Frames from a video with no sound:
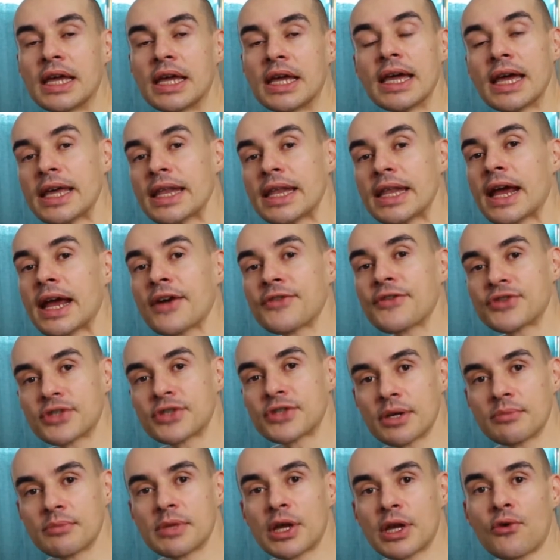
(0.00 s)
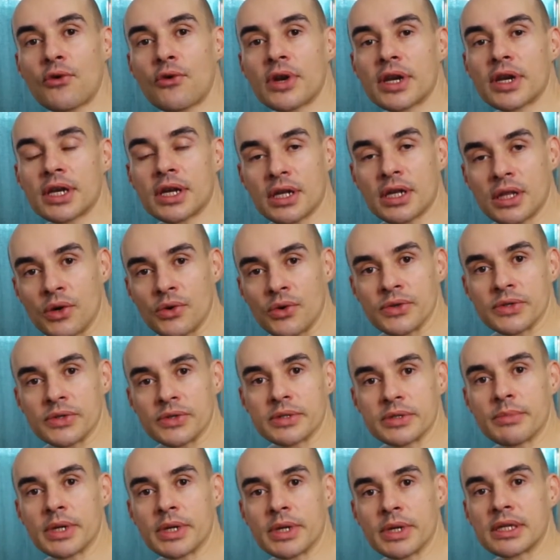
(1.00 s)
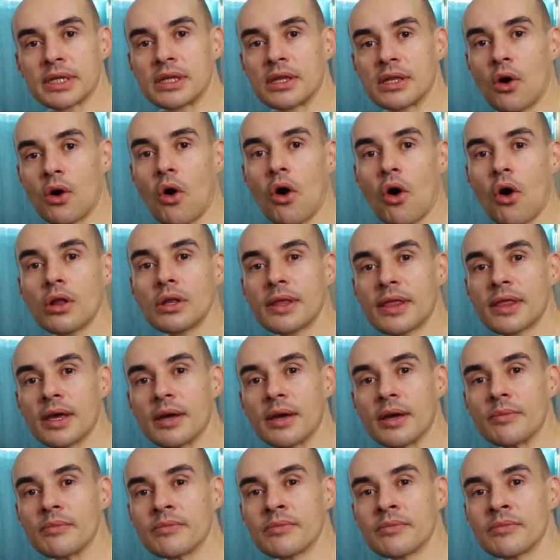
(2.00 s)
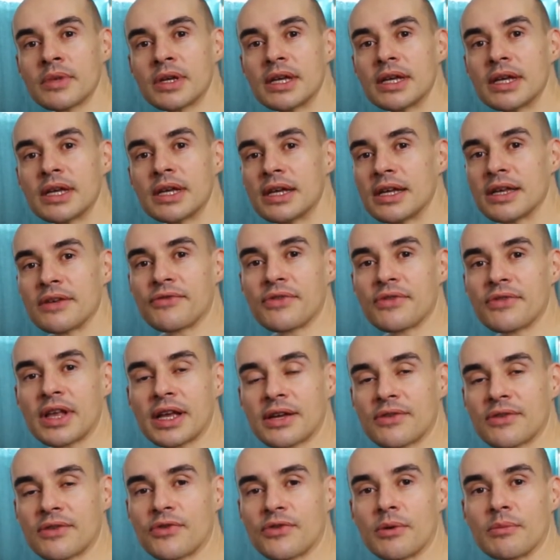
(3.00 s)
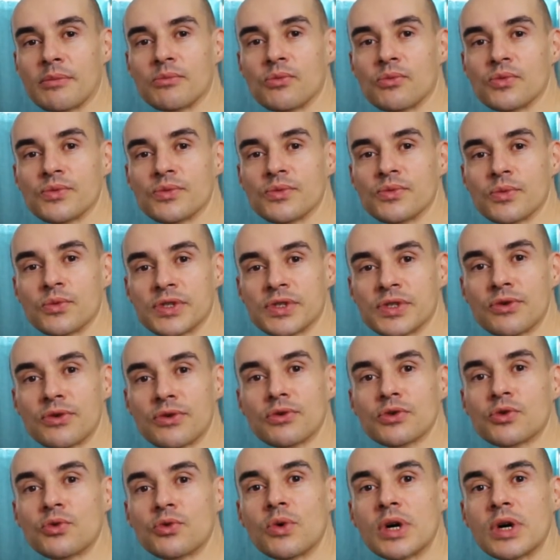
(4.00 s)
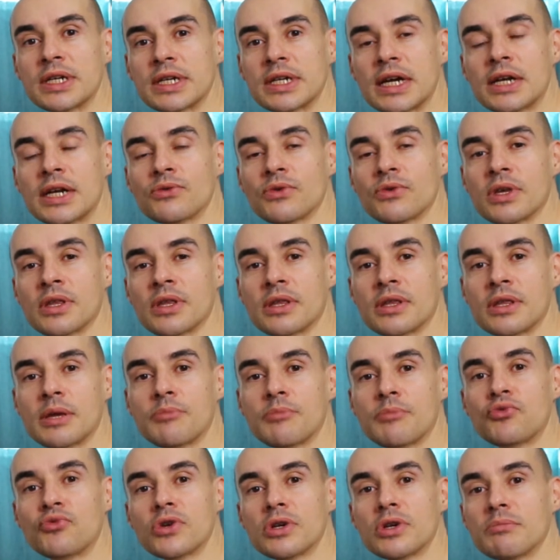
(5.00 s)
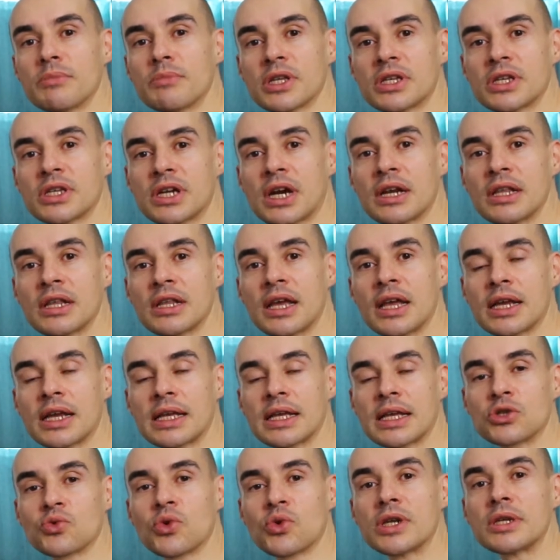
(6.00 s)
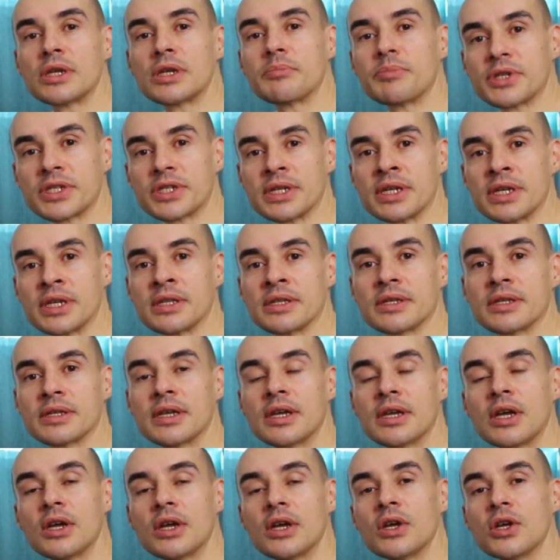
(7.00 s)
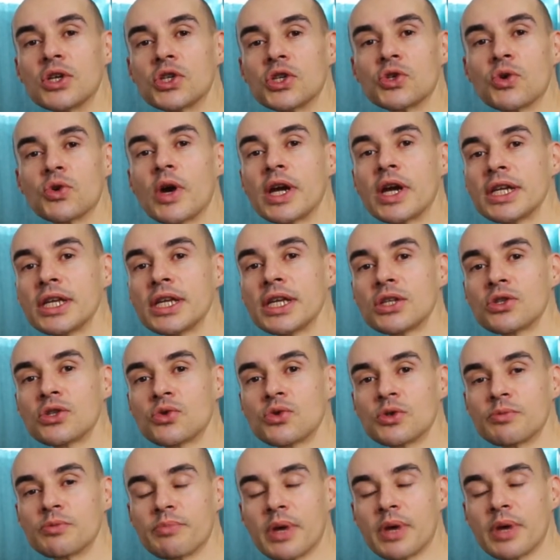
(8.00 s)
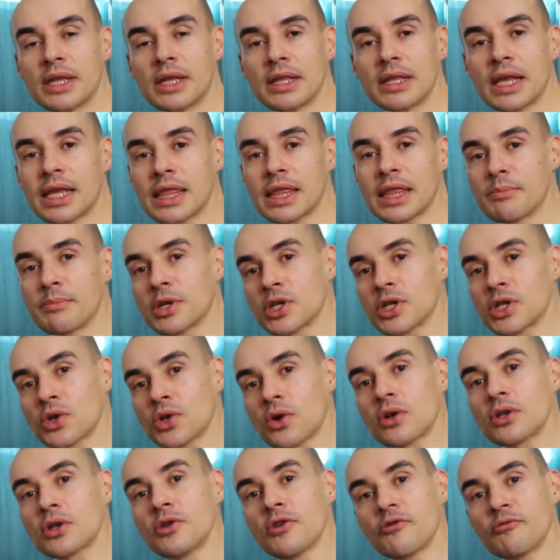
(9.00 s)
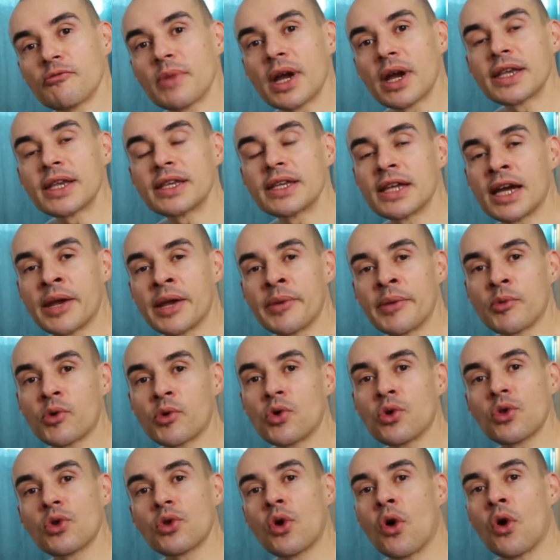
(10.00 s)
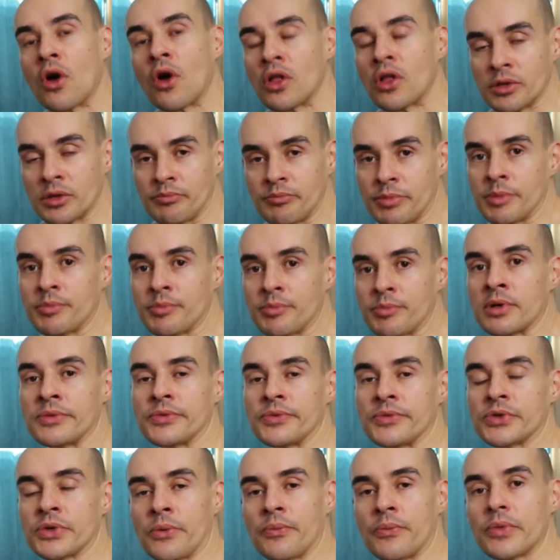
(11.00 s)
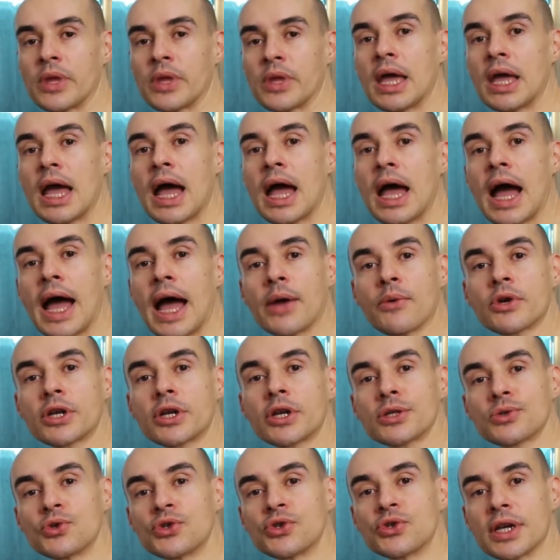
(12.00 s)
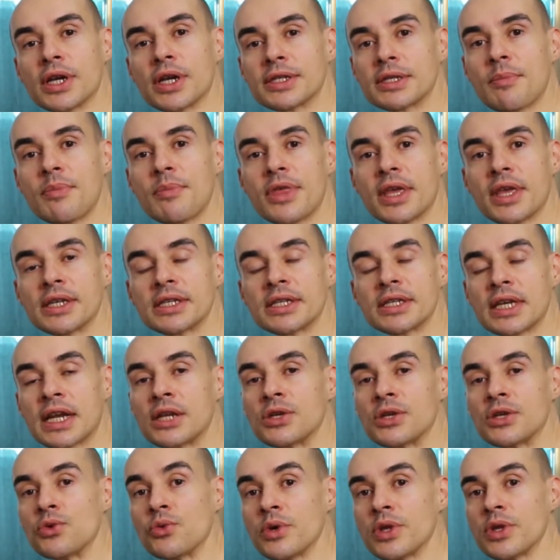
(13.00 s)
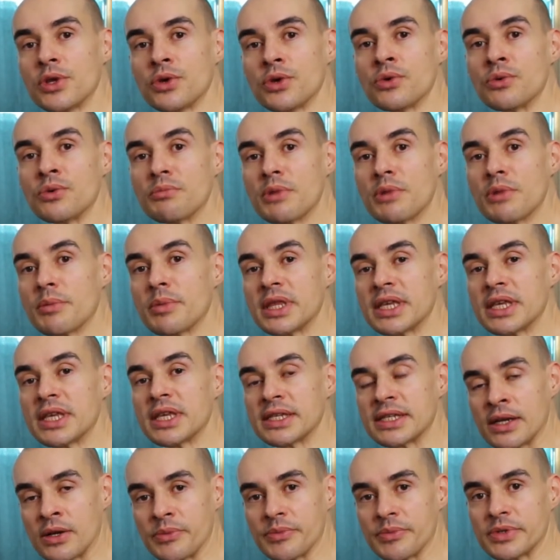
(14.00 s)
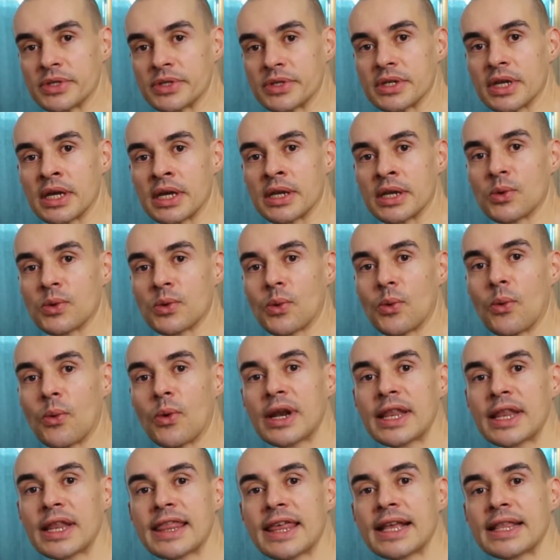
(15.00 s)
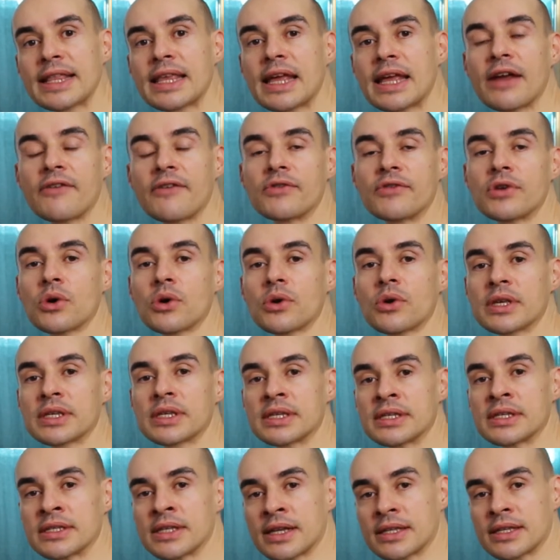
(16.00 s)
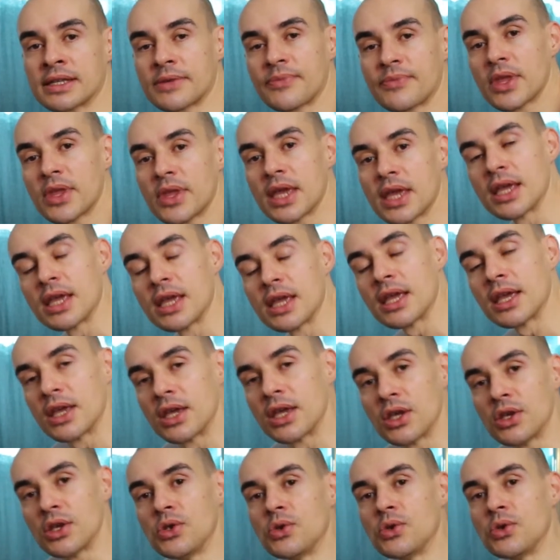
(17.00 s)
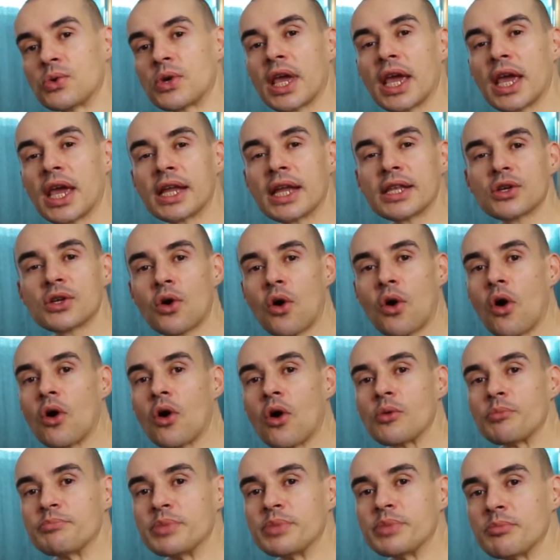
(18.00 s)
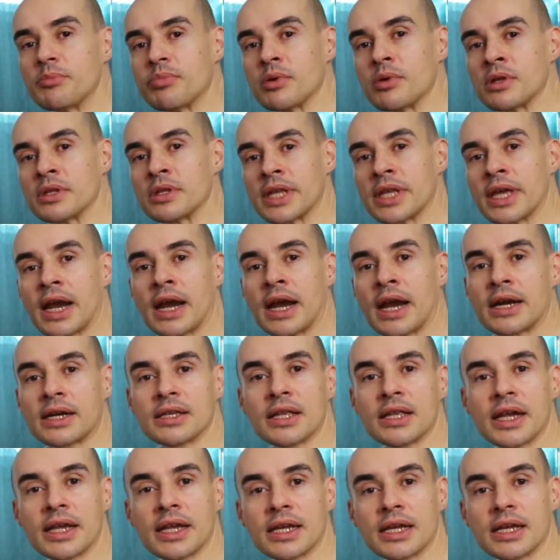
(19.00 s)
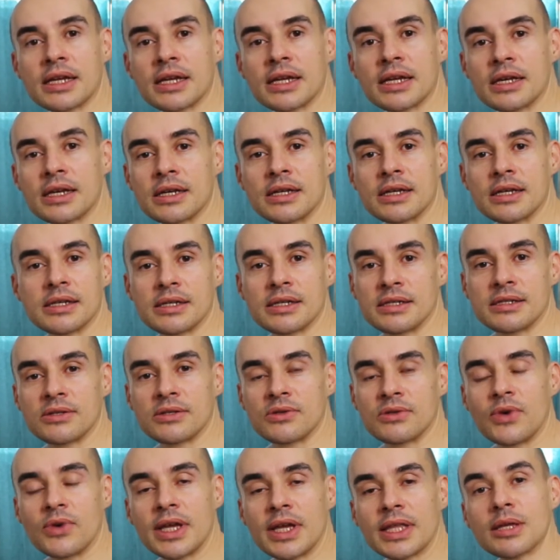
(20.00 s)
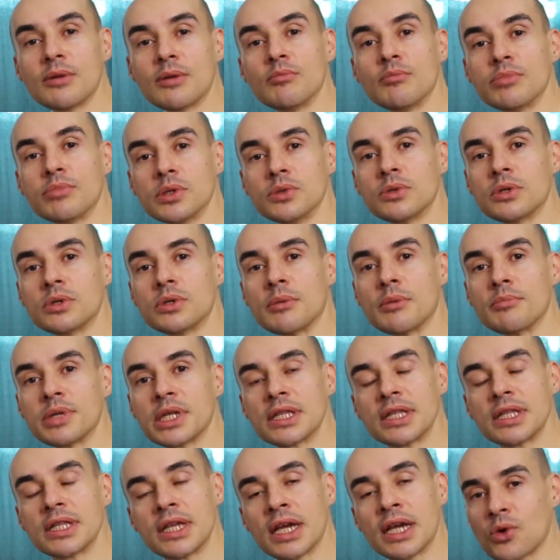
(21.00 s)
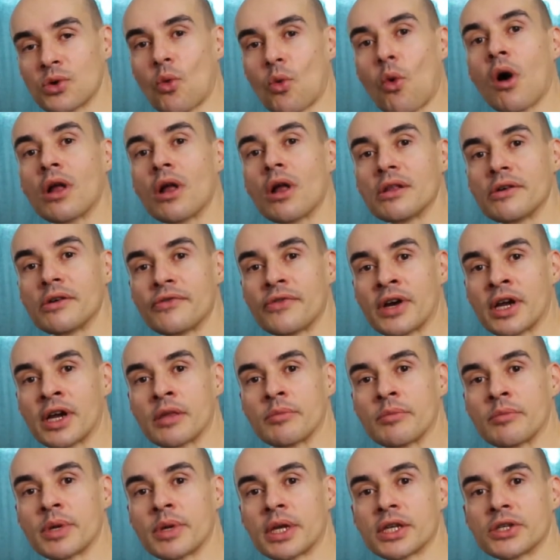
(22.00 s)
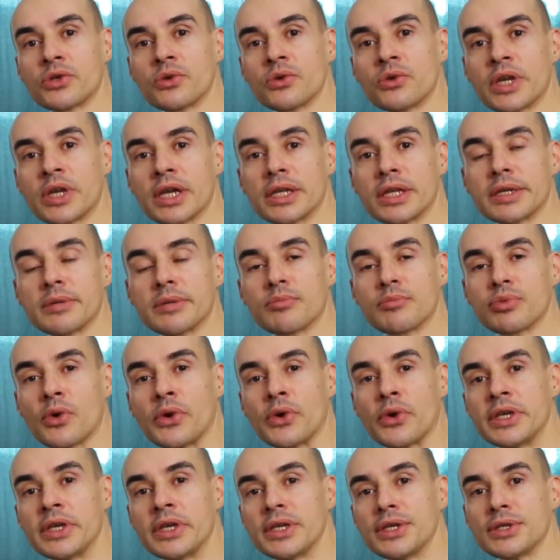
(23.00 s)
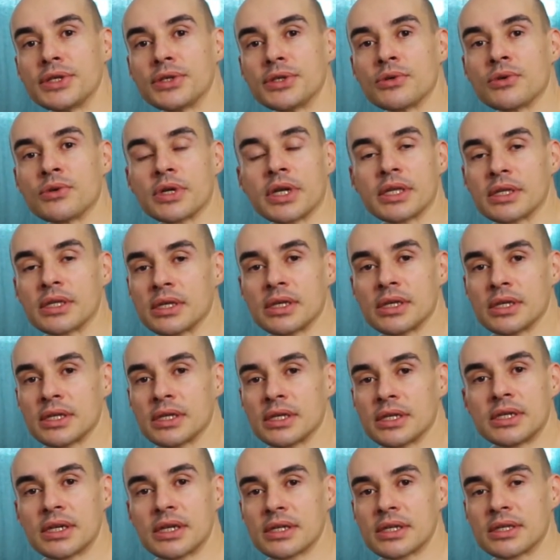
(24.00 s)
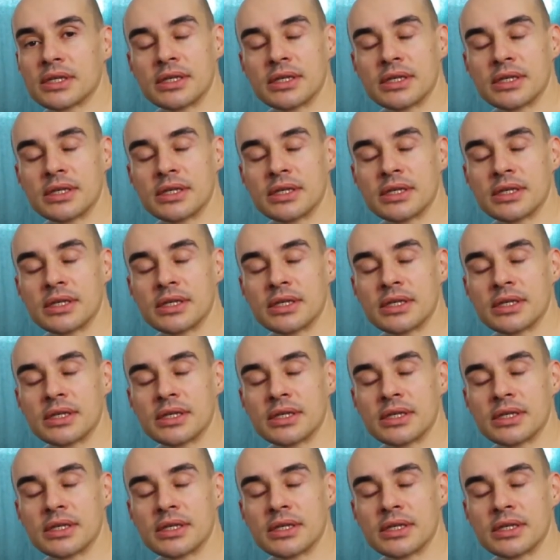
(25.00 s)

And I have some that are already closed, but all of them, if like from 0 to 100, they pretty much are like 20%. So I need to spend like the majority of my time cold calling people. So I wanted to share some things that I do with you, maybe this helps. And one thing that I've noticed is that you can't call people that are like random blue, completely unqualified, because you'll get employees, it just